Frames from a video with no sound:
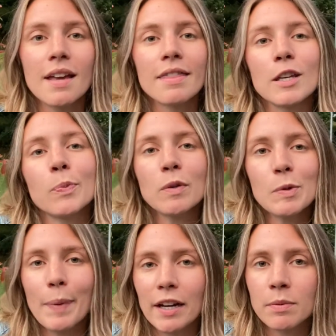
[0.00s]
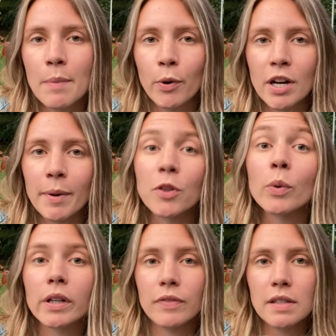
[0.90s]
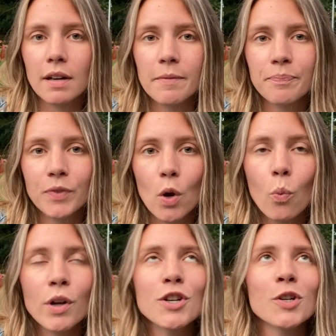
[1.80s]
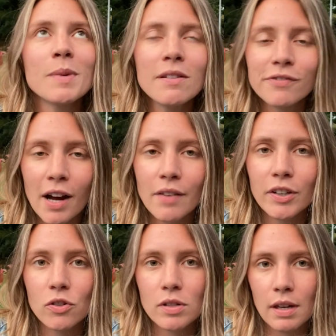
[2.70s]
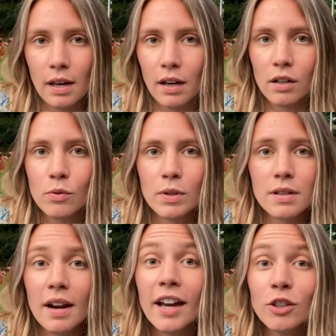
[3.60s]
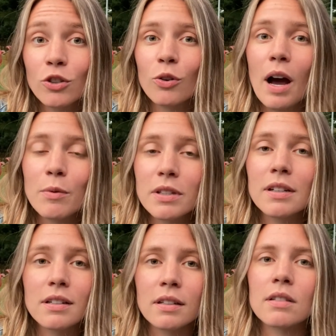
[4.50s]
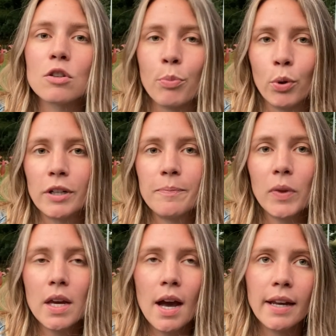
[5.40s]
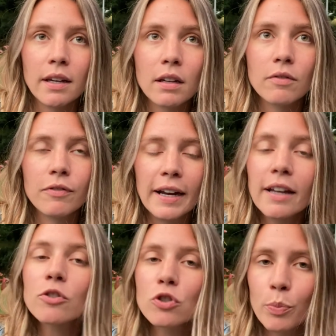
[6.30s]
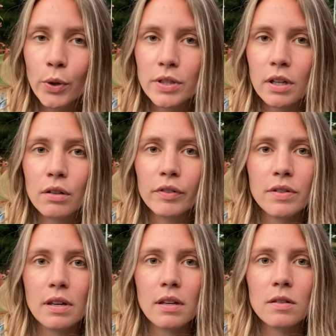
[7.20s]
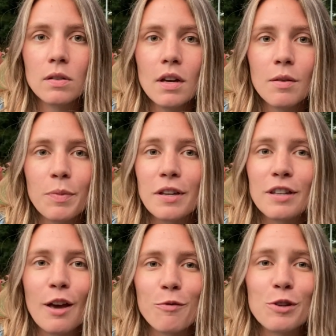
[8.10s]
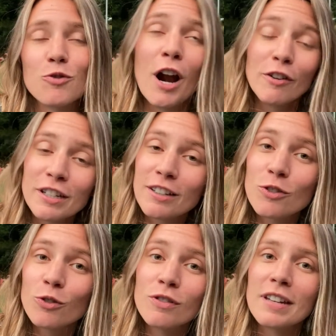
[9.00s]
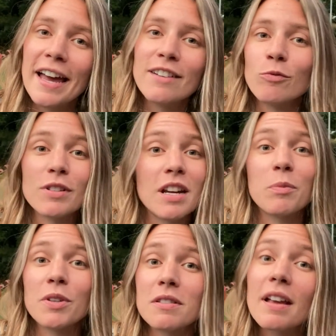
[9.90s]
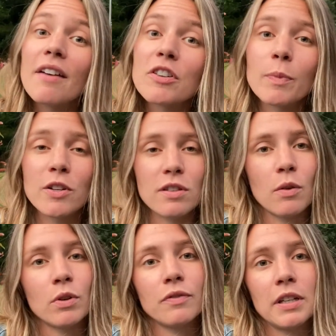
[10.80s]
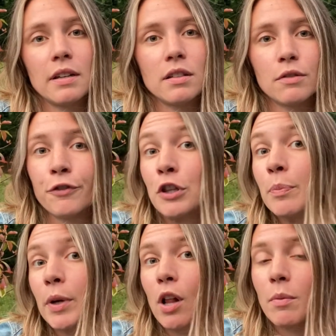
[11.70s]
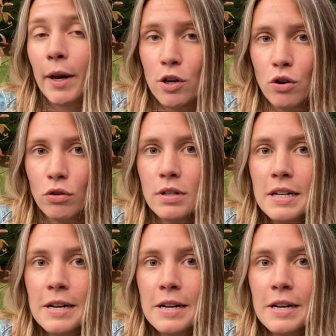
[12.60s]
This brings me back to my point about the work visa. What took me 5 years to get here was that I knew I was going to need support. I needed financial support to get overseas because I was drowning in student debt and wasn't able to save as much as I would have needed to foot the bill on my own.